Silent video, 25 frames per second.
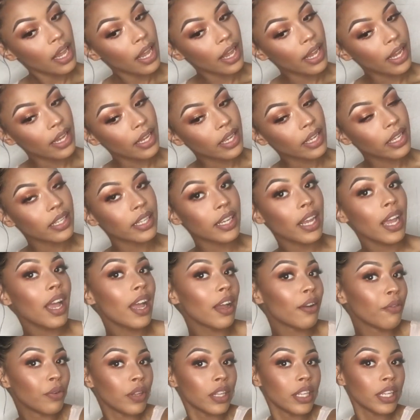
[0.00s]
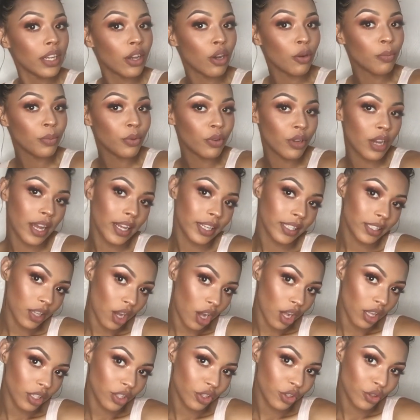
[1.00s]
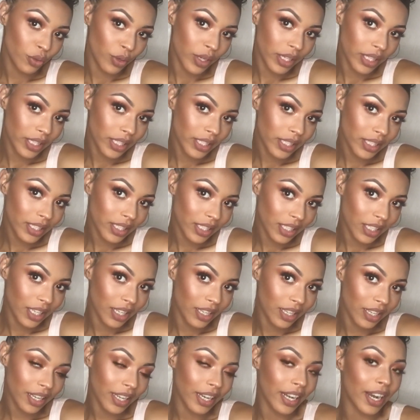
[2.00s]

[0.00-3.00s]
And yeah, I really hope you guys all enjoyed this look,